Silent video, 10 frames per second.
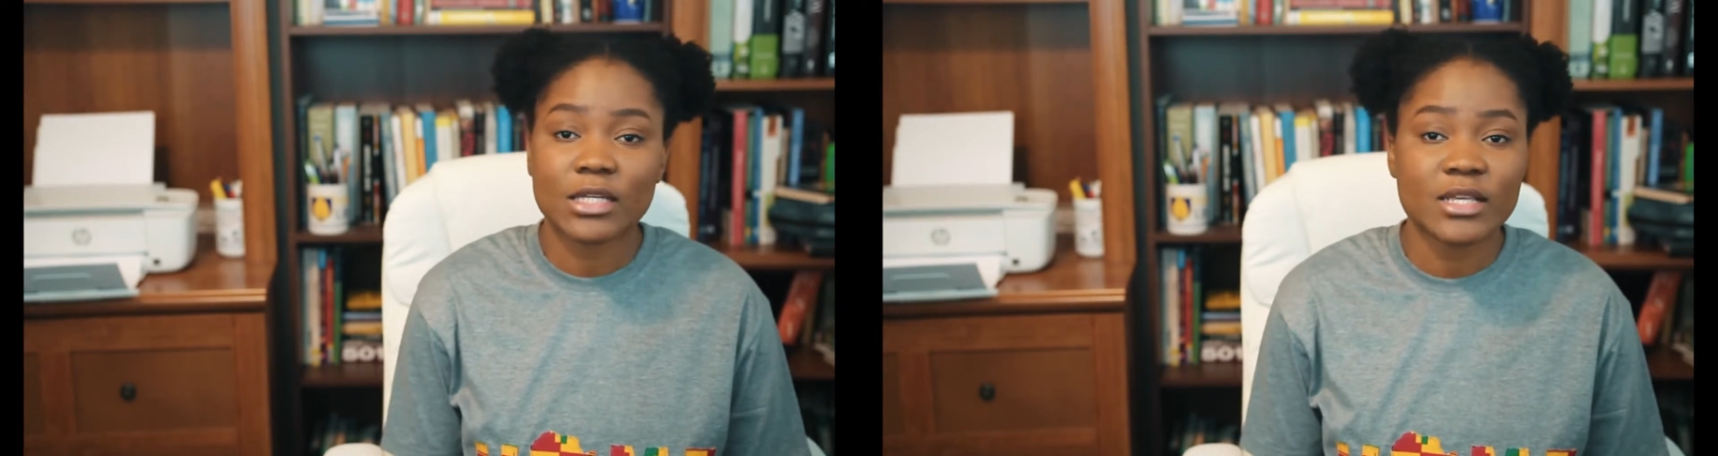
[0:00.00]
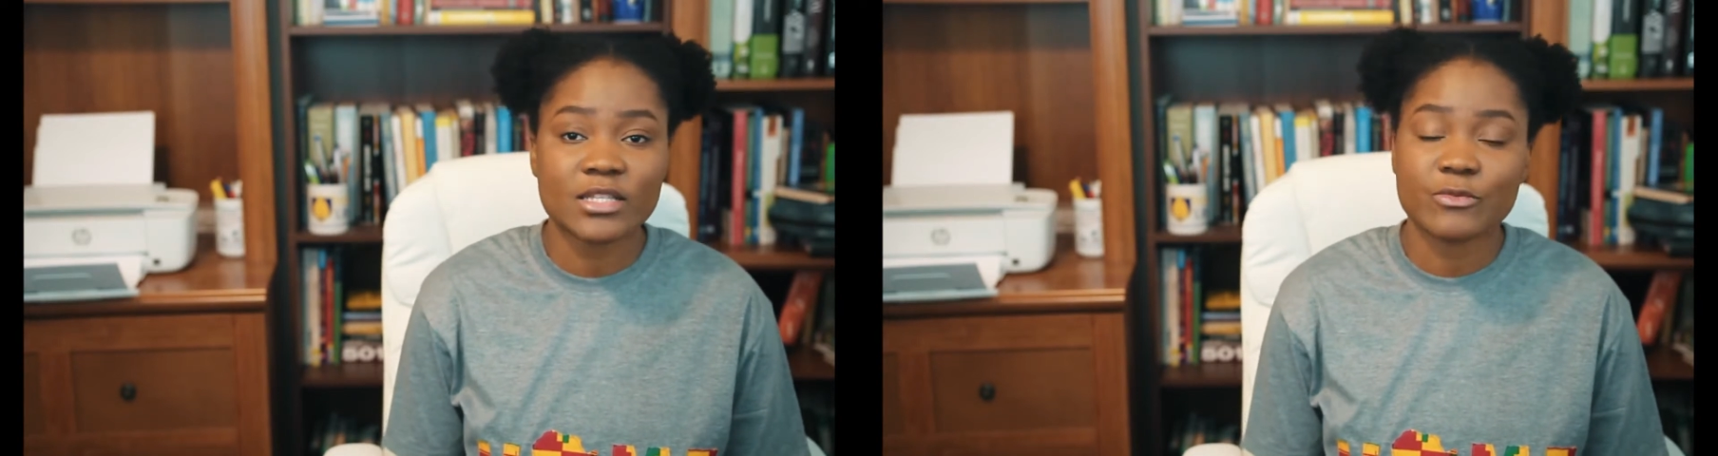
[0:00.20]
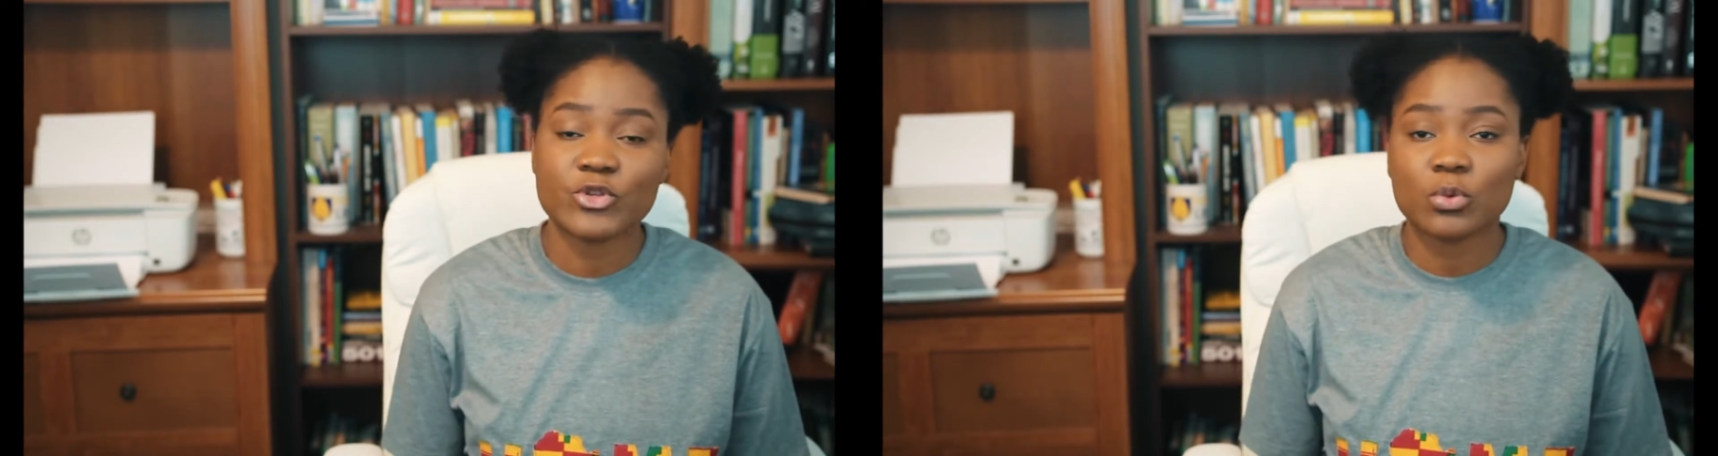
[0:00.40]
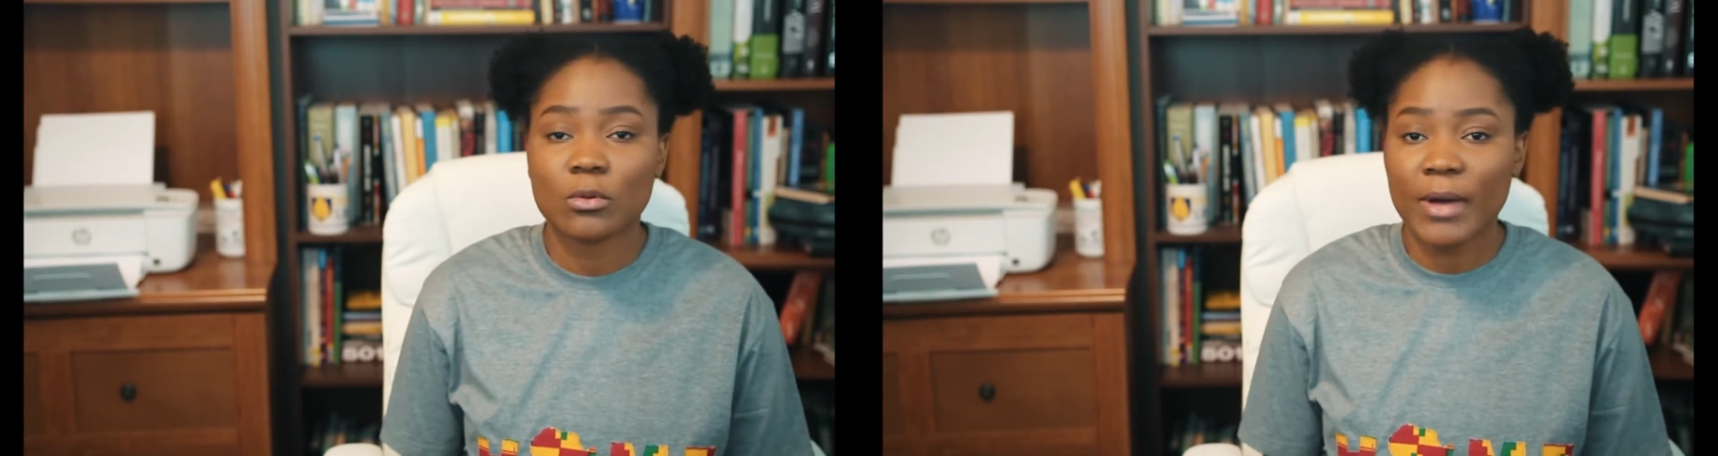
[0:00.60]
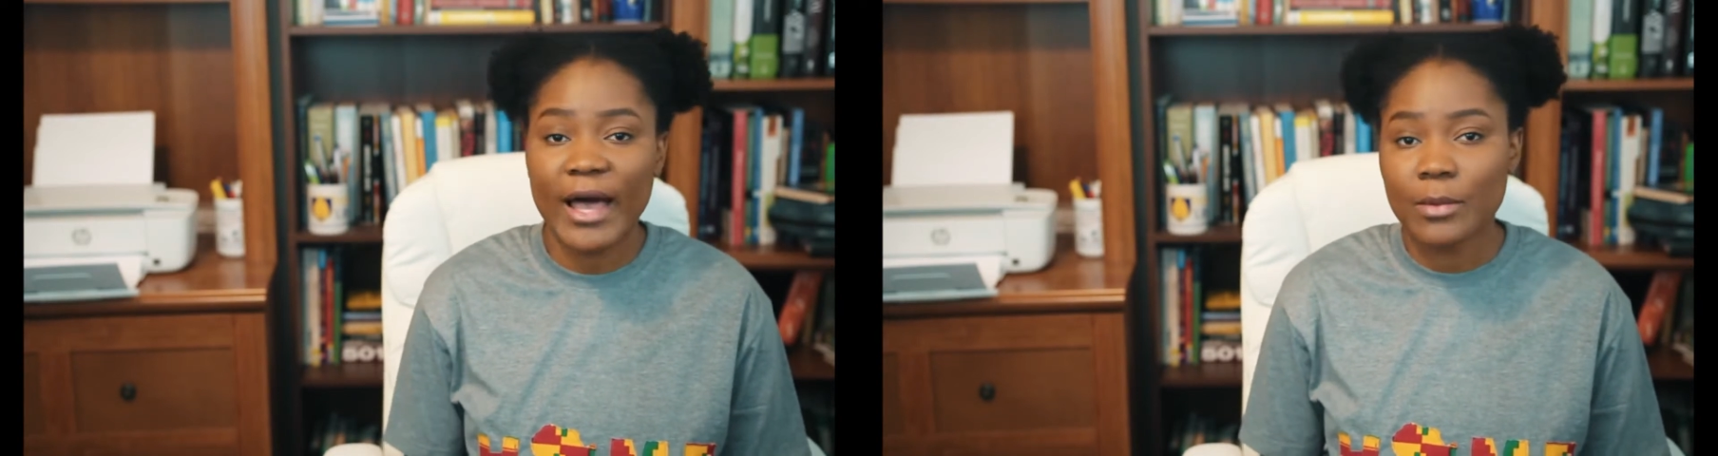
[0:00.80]
customers will
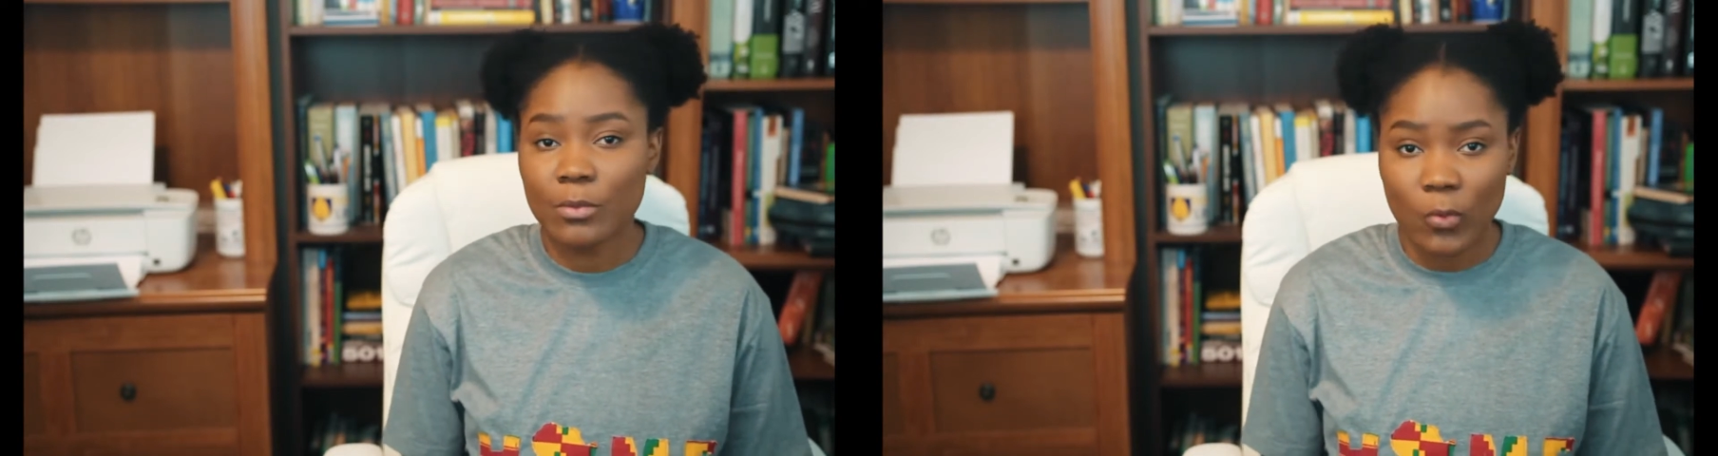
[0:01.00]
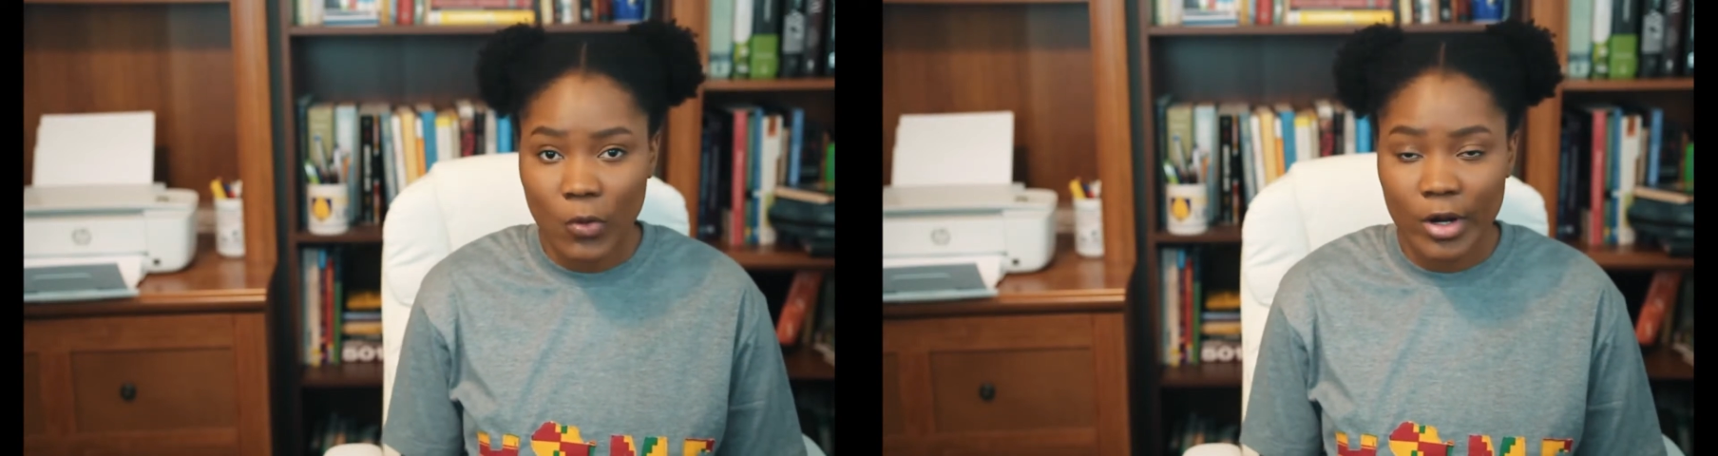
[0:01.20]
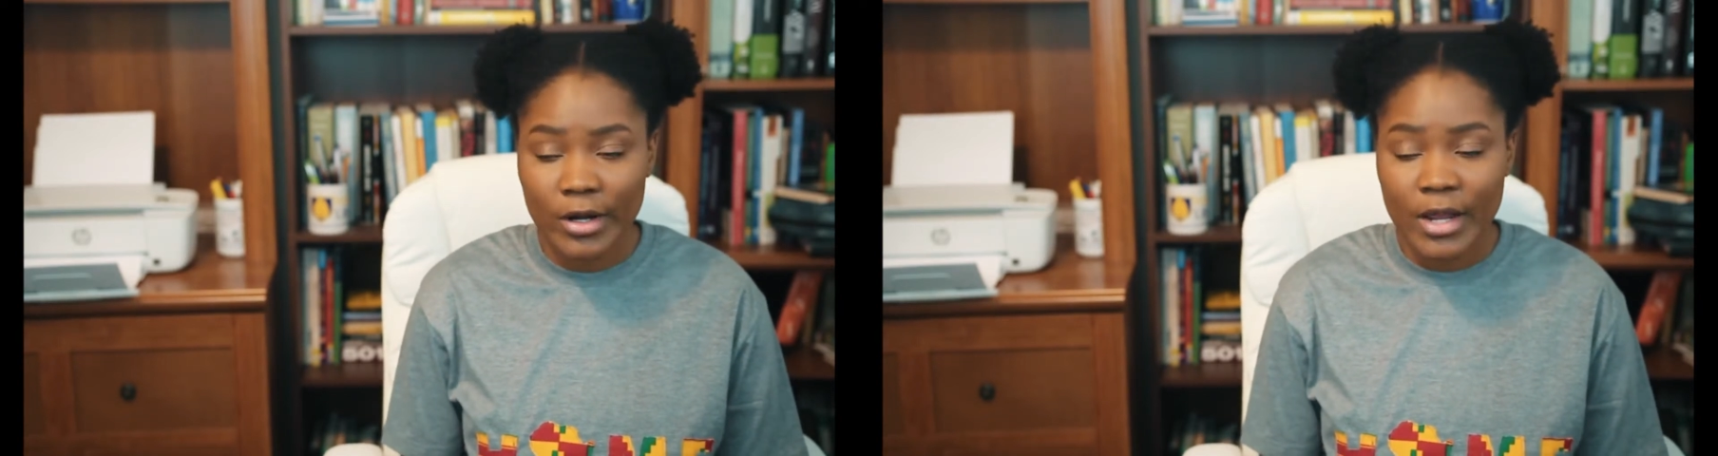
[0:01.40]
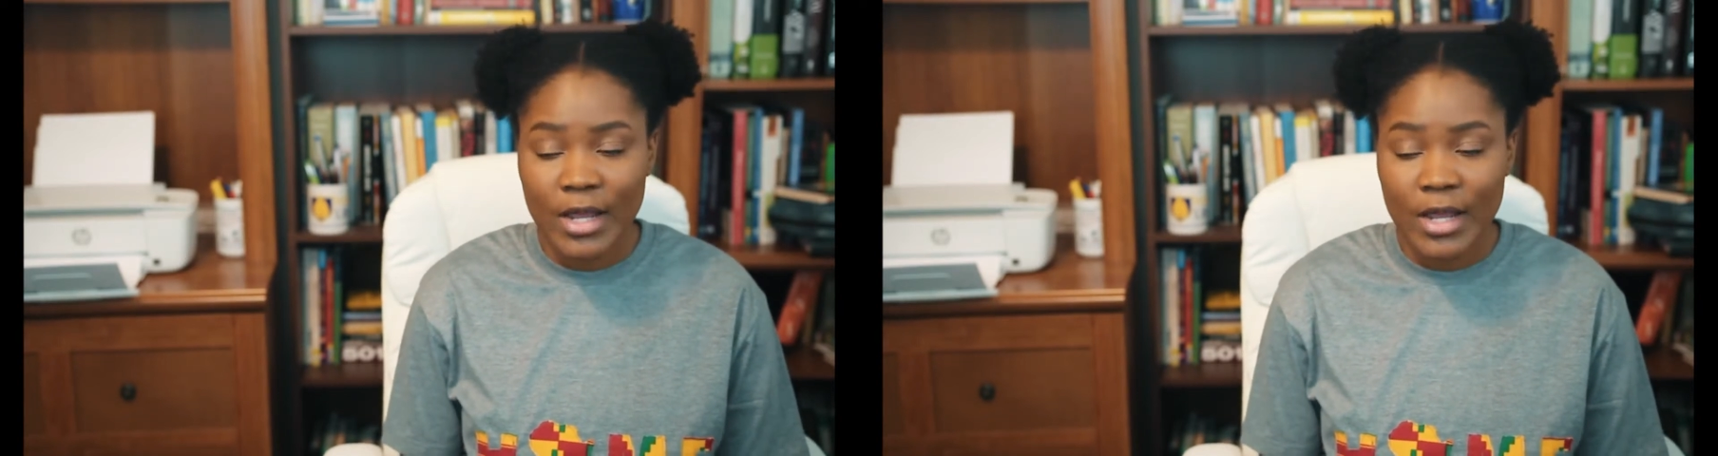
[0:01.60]
buy more,